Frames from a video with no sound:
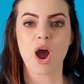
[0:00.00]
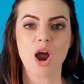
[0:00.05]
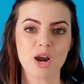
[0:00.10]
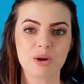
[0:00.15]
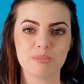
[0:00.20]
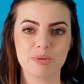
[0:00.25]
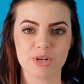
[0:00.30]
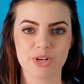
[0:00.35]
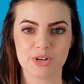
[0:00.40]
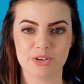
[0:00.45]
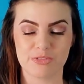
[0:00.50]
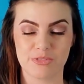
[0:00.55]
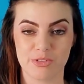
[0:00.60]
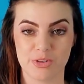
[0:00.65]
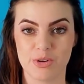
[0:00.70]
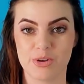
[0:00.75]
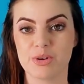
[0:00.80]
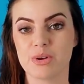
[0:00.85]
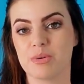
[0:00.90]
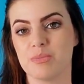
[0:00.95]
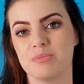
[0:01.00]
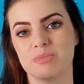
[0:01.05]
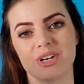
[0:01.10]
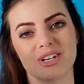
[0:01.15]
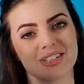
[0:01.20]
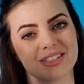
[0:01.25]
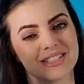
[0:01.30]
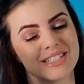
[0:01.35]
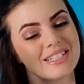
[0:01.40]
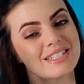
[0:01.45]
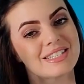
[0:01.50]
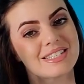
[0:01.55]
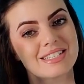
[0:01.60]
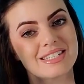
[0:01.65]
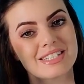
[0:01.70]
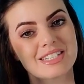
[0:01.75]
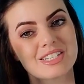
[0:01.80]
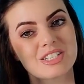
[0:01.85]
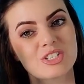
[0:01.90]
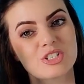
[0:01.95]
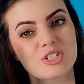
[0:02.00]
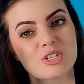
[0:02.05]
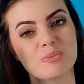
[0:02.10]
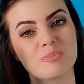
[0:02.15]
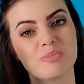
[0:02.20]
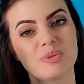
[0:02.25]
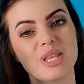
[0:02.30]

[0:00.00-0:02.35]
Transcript: Our bird food, Marlene's Signature